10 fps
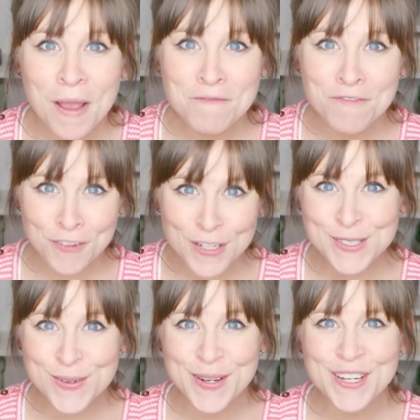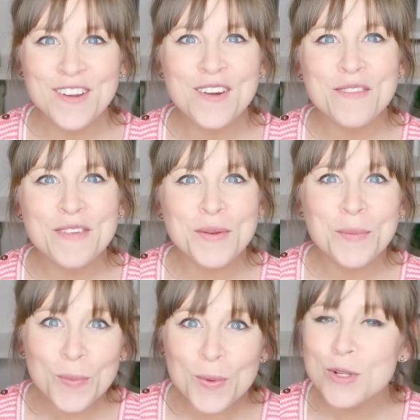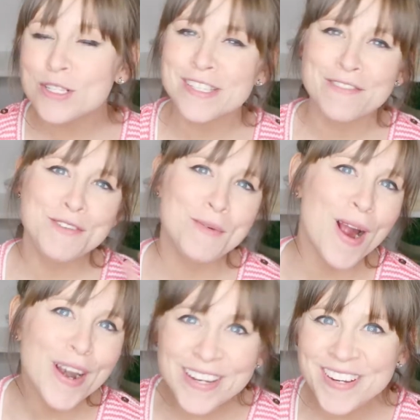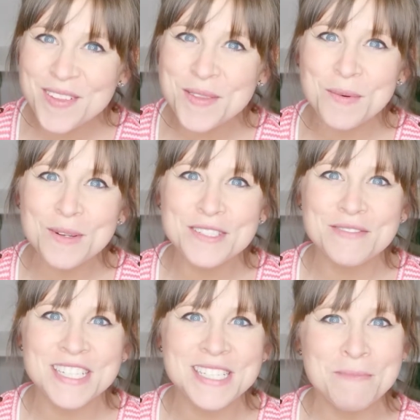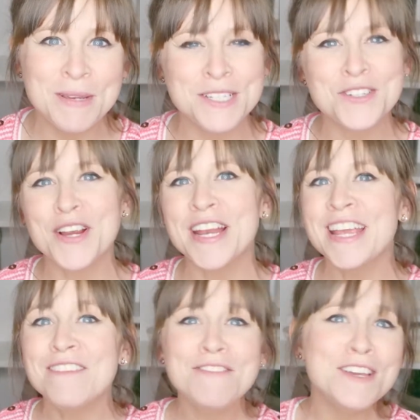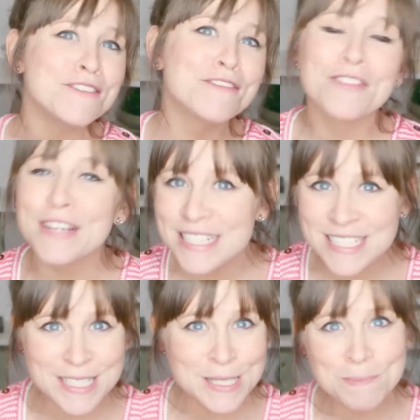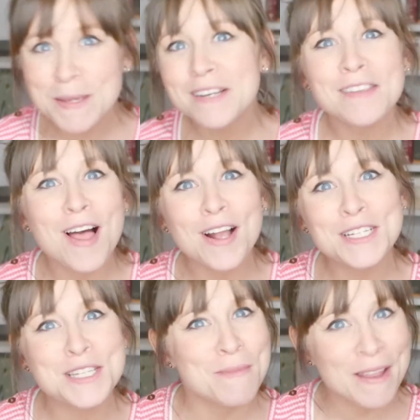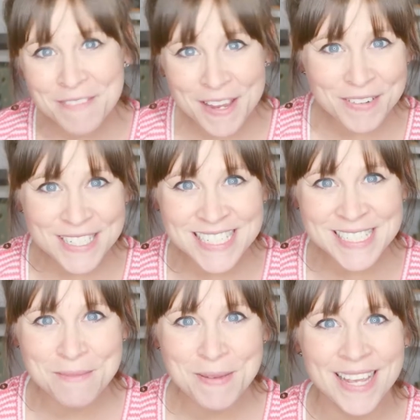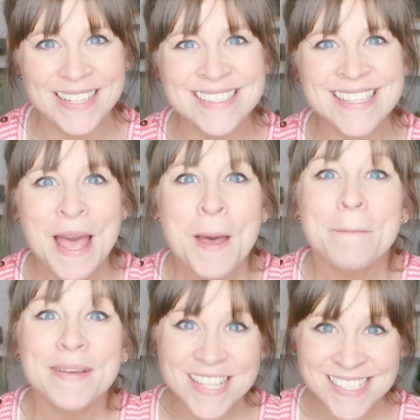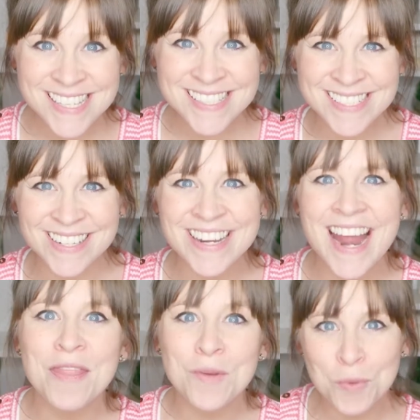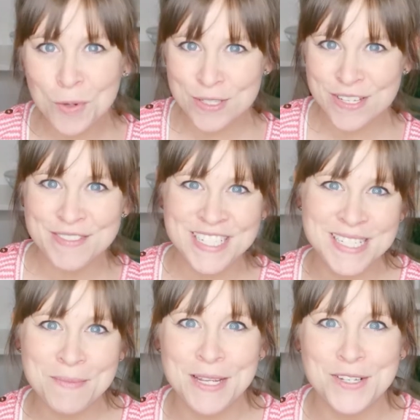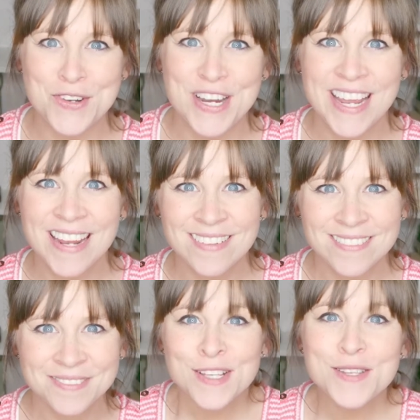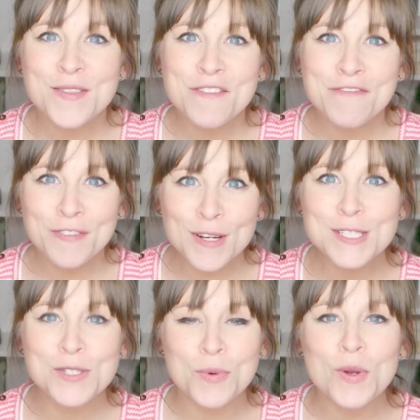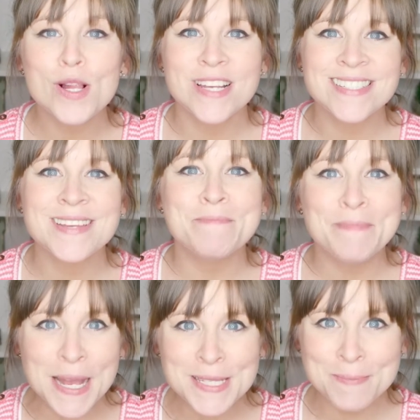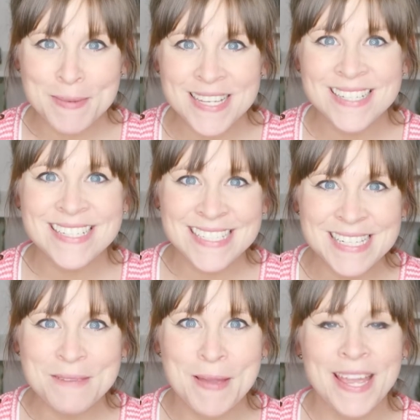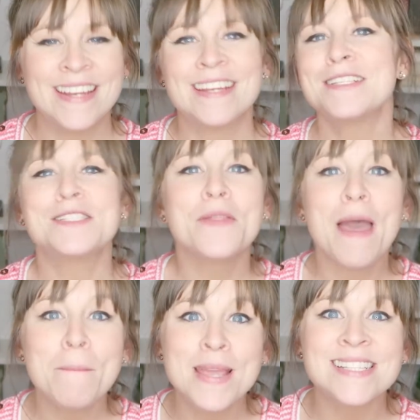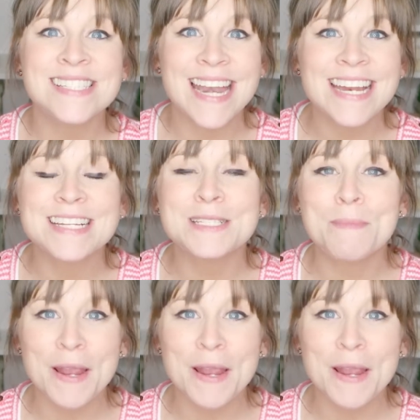Now I'm first going to go over the rules. If you already know the rules of Disney pin trading, feel free to speed along to my favorite Disney pins, but let's get started on the rules of Disney pin trading. So the first rule is it must be a Disney pin. So that means that it is